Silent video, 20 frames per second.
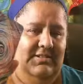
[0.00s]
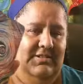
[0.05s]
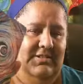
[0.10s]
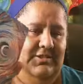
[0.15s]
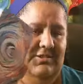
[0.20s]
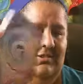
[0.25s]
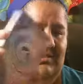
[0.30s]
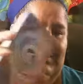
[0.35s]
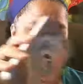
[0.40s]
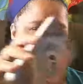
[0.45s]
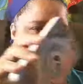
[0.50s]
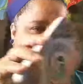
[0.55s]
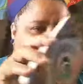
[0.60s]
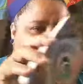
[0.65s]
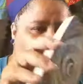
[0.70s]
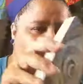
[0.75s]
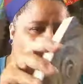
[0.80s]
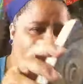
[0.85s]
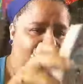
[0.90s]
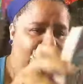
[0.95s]

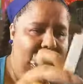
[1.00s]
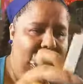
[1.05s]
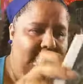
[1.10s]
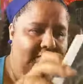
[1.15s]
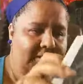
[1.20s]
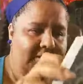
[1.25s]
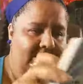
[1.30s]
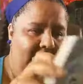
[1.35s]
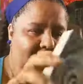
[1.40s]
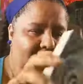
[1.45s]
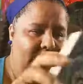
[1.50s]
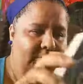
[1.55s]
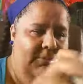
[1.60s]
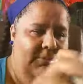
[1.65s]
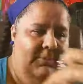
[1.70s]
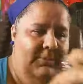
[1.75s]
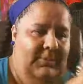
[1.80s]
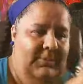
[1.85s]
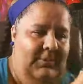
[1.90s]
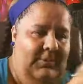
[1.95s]
trippy and
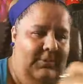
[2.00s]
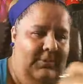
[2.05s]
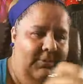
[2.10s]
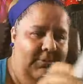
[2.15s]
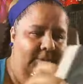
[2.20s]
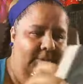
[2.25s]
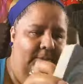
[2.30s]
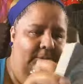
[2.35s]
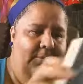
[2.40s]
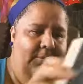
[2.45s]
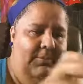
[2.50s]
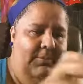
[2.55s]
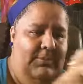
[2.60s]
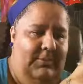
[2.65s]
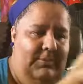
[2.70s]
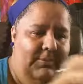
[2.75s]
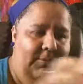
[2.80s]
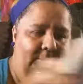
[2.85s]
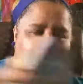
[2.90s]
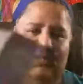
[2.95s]
woo.